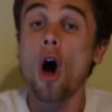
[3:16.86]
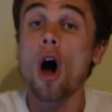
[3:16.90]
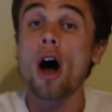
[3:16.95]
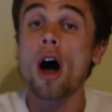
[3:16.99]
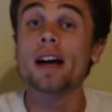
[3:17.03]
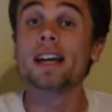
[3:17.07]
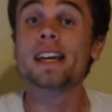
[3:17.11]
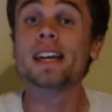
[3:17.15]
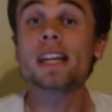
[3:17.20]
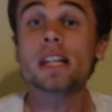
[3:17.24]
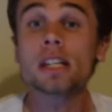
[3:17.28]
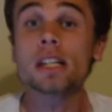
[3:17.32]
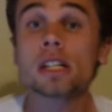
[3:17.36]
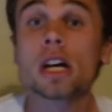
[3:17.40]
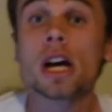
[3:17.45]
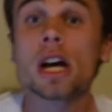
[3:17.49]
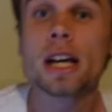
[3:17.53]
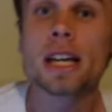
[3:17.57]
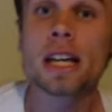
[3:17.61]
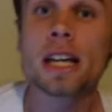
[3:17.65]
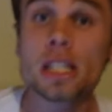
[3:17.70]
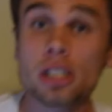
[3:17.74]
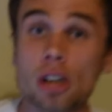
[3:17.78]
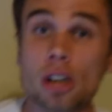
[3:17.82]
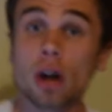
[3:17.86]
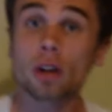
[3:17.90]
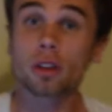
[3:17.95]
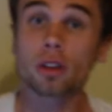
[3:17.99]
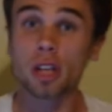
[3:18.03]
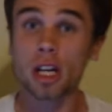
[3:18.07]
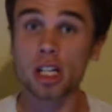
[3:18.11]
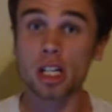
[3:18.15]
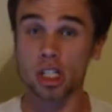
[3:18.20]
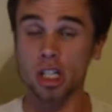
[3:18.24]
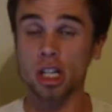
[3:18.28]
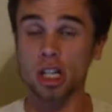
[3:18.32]
he's
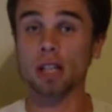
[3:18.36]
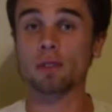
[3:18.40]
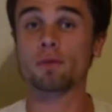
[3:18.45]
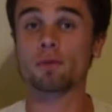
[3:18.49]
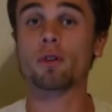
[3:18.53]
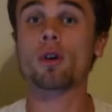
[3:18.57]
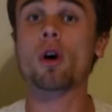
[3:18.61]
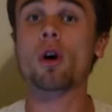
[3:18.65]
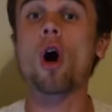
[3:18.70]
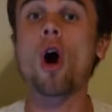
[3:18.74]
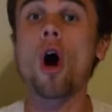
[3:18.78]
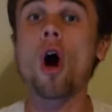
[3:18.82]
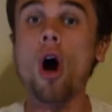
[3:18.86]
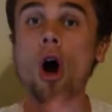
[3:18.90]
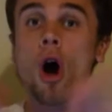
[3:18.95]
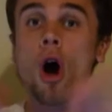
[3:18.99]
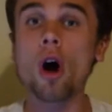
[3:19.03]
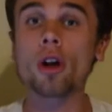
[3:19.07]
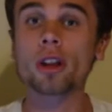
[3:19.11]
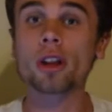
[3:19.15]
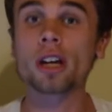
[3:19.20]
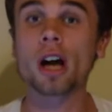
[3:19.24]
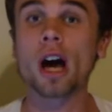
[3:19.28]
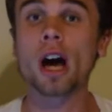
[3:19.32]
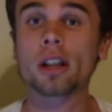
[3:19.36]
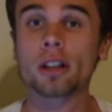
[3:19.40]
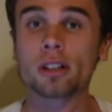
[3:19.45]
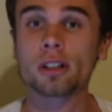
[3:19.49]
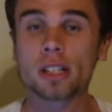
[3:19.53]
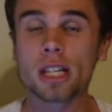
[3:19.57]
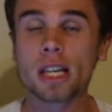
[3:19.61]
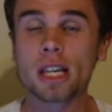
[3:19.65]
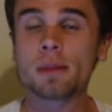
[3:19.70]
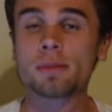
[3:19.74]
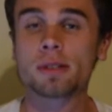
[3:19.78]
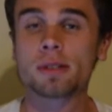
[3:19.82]
auditioning for all the other
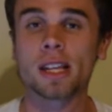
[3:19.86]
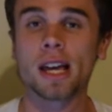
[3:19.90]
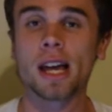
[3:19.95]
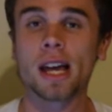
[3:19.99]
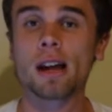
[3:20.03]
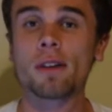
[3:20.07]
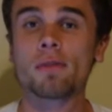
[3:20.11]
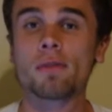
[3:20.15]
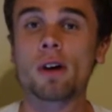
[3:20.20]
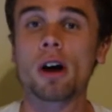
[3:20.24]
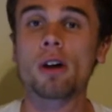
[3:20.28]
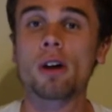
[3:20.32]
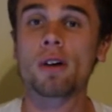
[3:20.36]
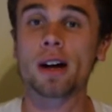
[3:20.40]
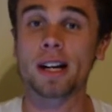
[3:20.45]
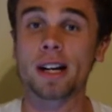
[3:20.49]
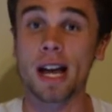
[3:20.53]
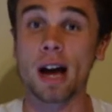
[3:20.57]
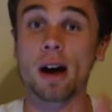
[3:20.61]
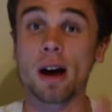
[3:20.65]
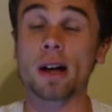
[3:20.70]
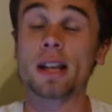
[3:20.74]
teams in the NFL right now.